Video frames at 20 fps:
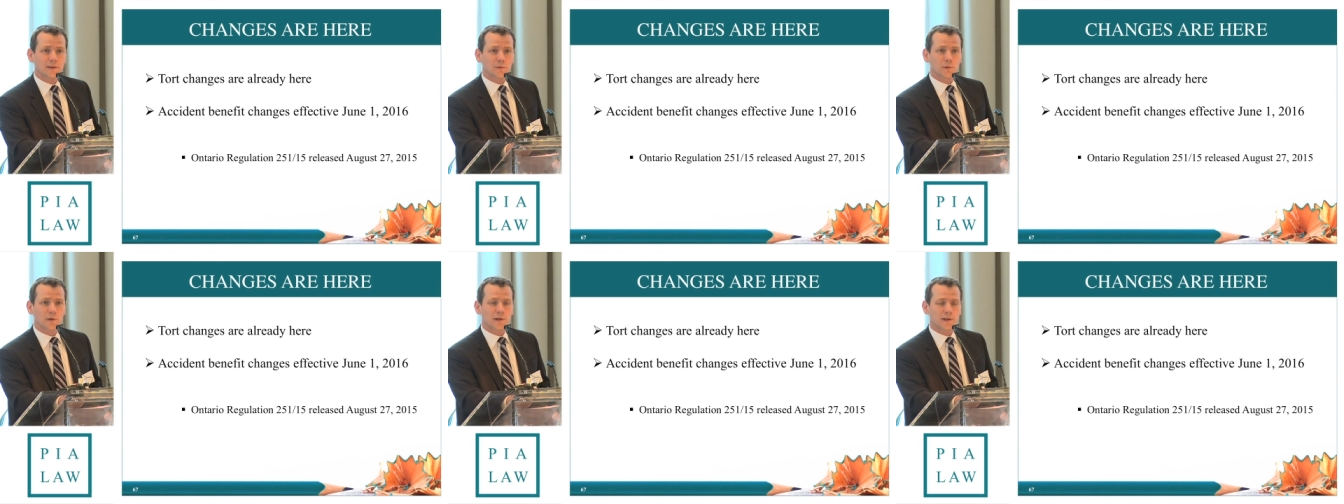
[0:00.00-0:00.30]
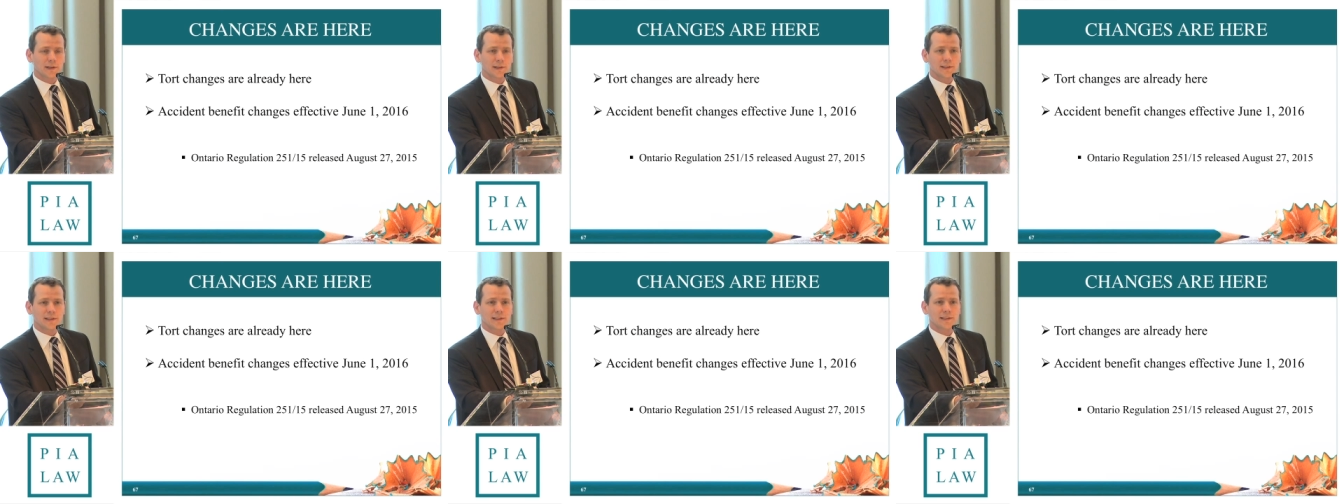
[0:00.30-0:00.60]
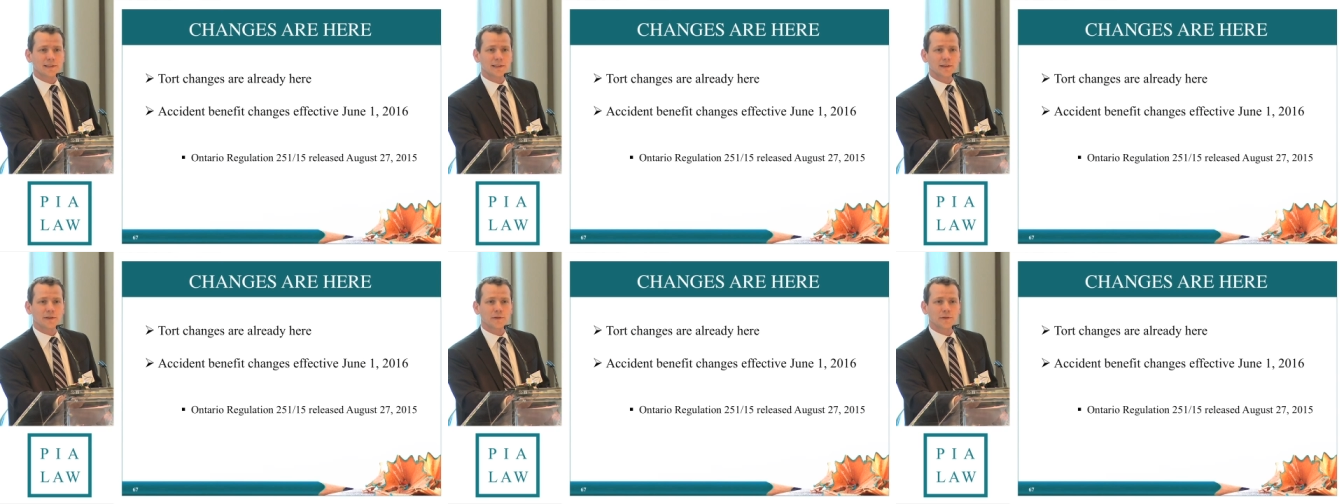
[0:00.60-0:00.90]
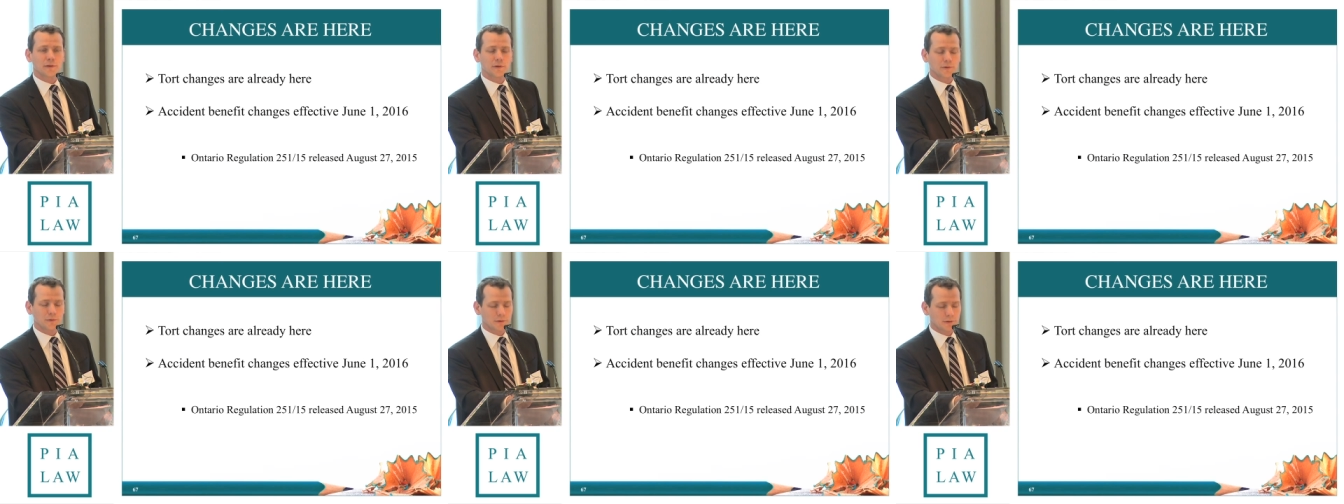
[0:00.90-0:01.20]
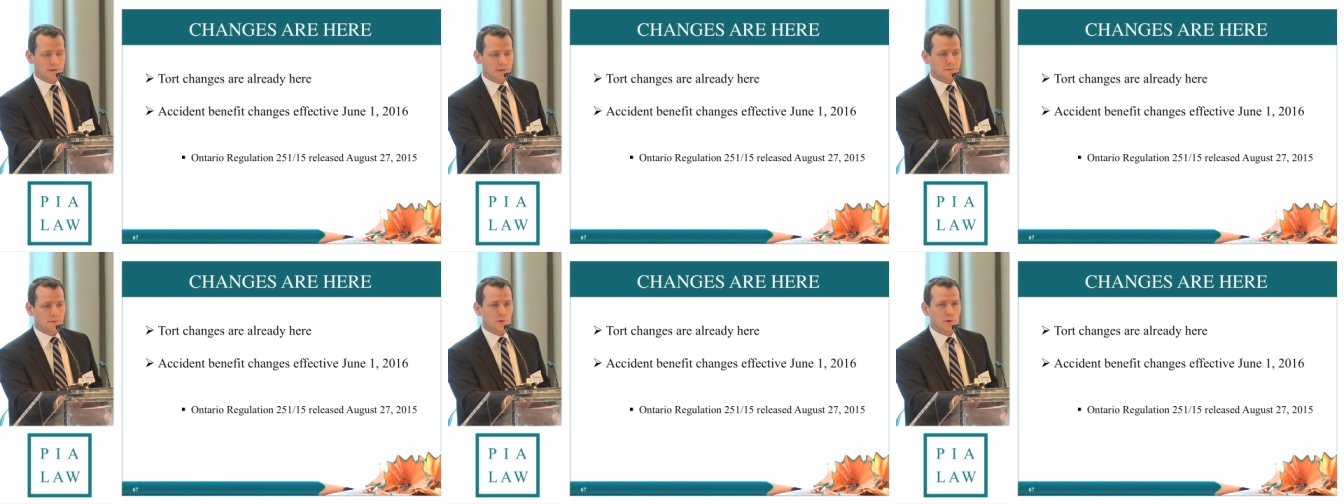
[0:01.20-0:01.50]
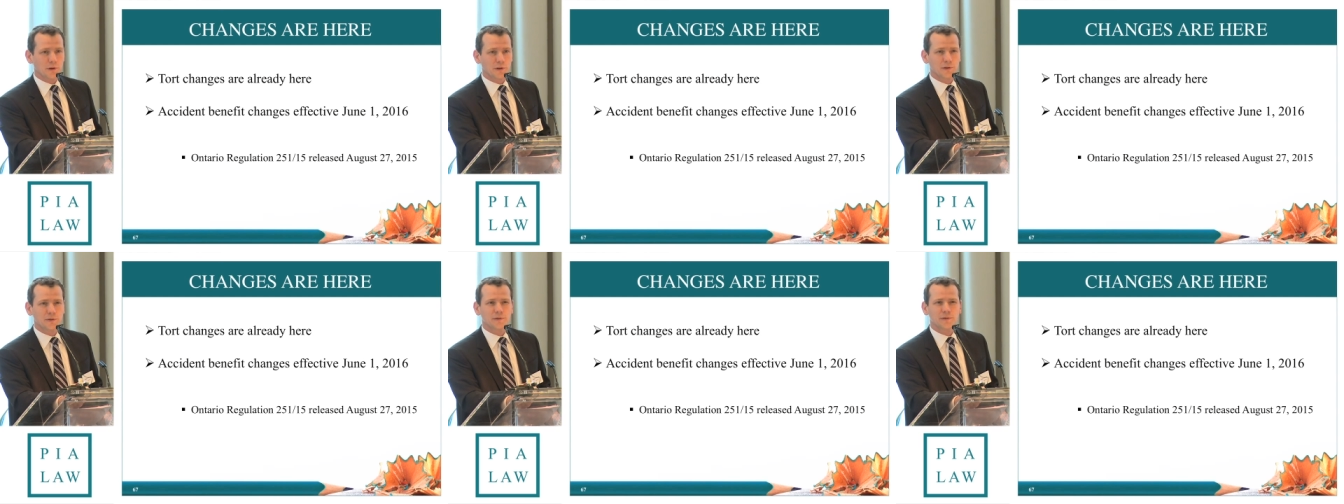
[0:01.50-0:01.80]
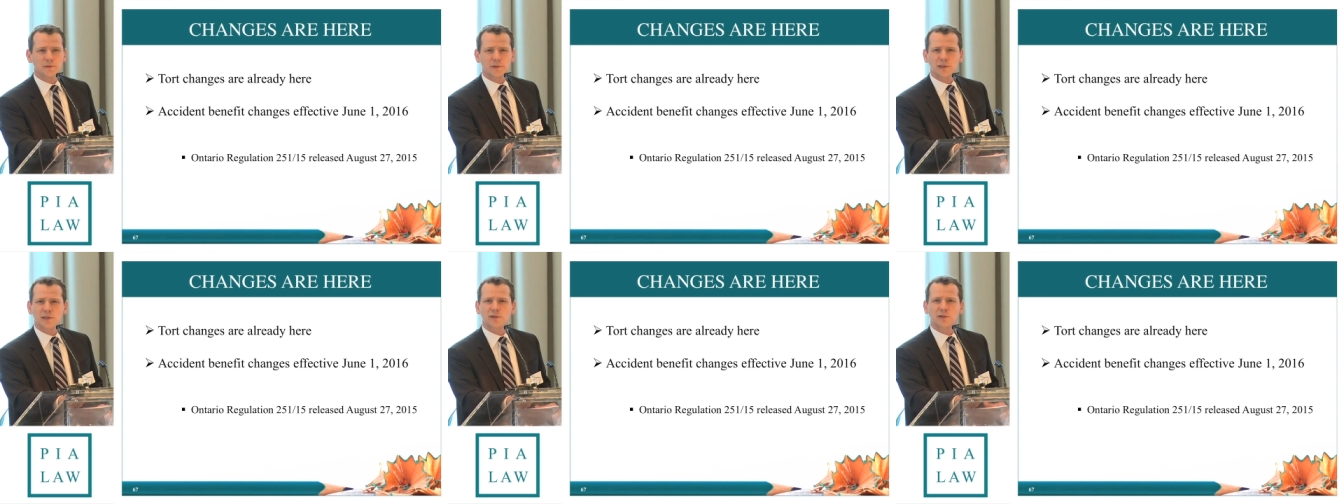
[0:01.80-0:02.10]
and we're going to detail those for
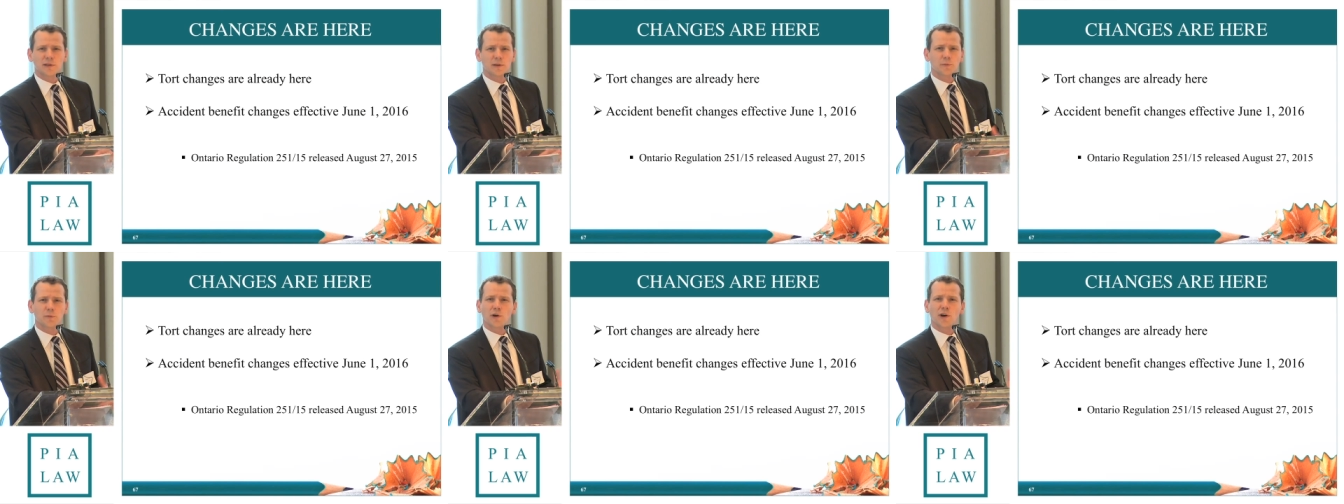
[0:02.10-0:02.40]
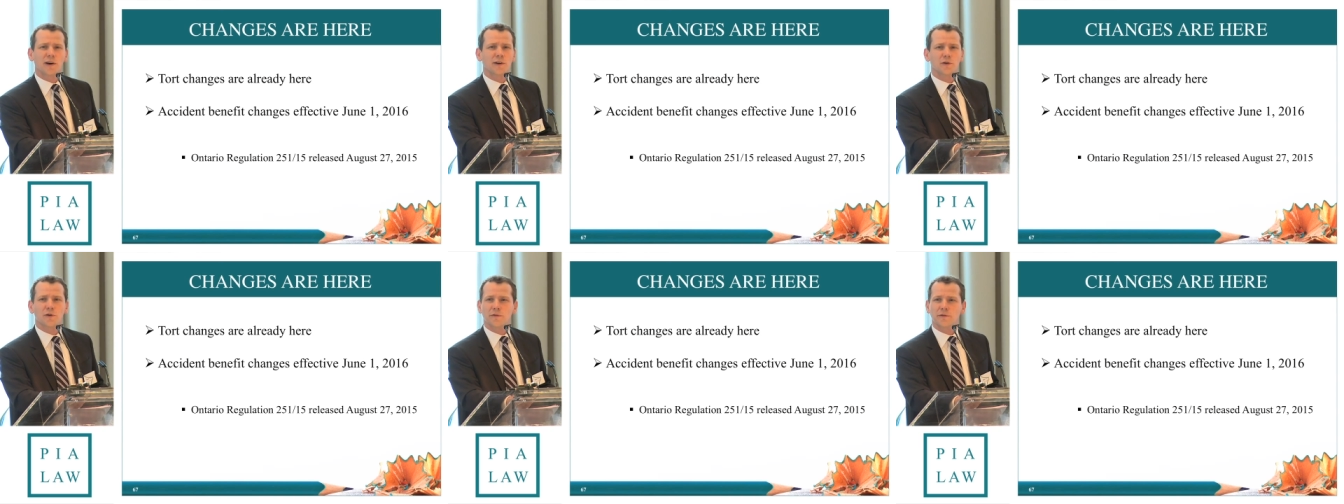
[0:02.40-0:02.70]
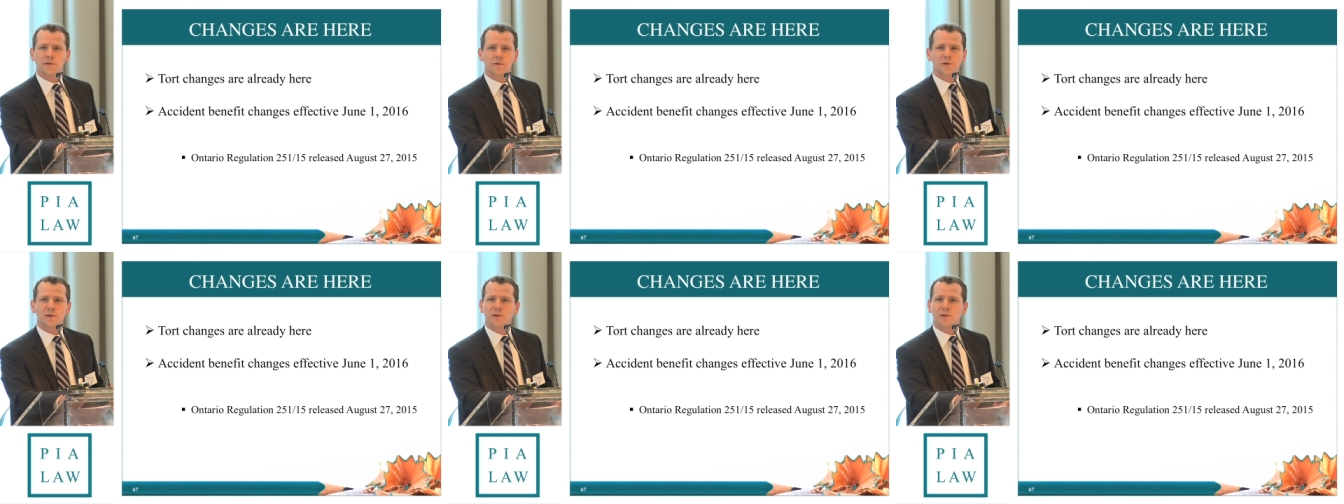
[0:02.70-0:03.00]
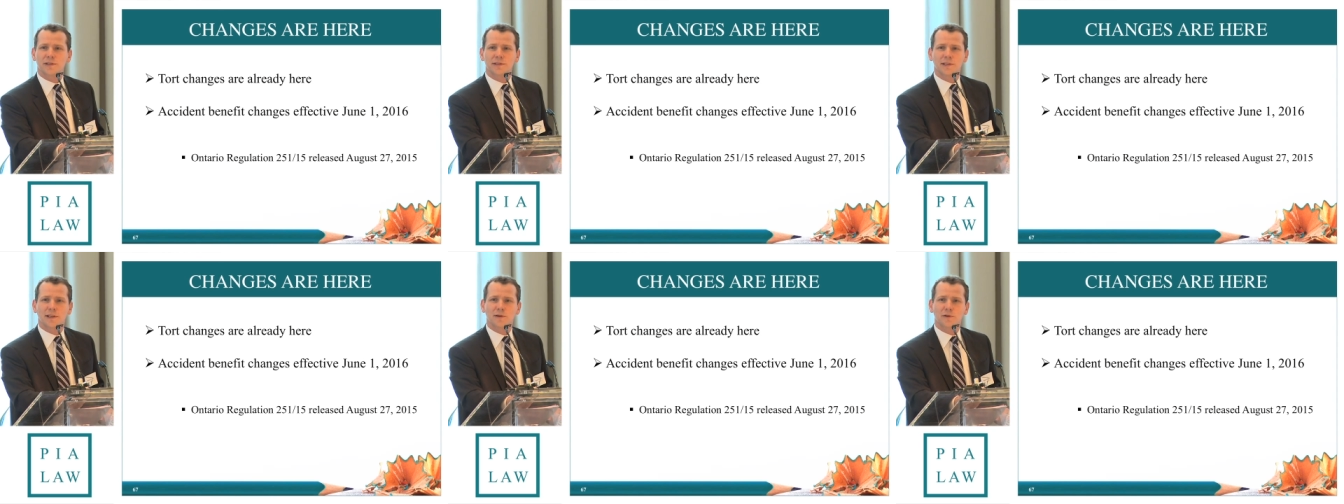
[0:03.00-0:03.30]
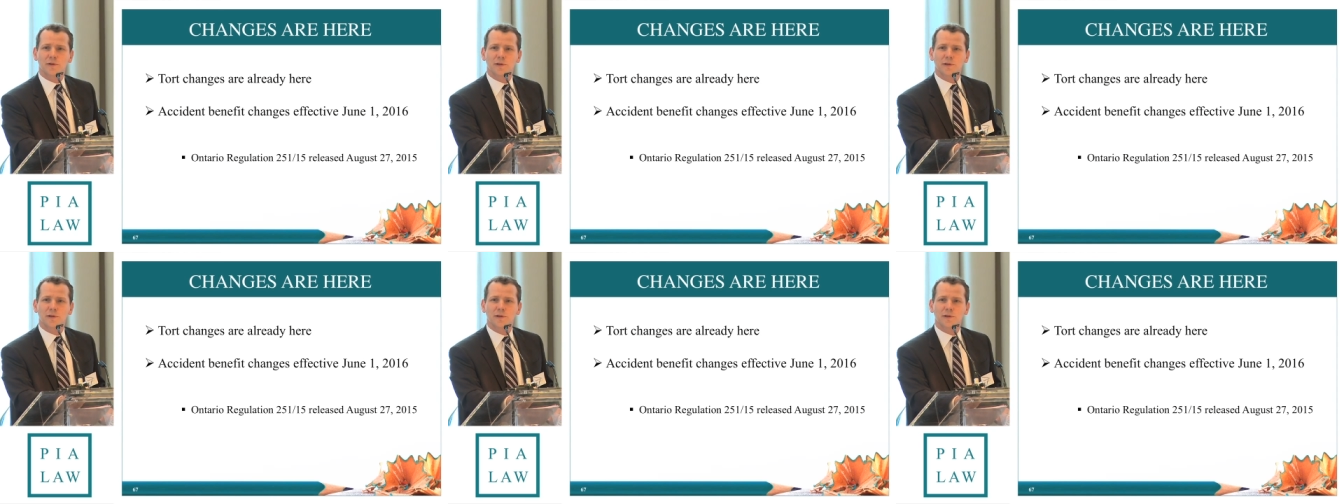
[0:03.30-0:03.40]
you, just in a broad overview, because I